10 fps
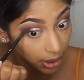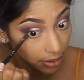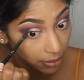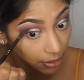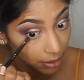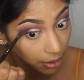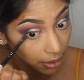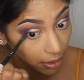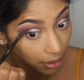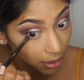outer
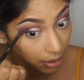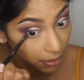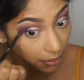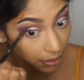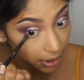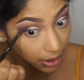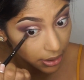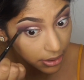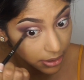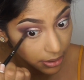
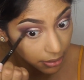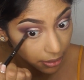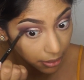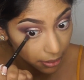crease.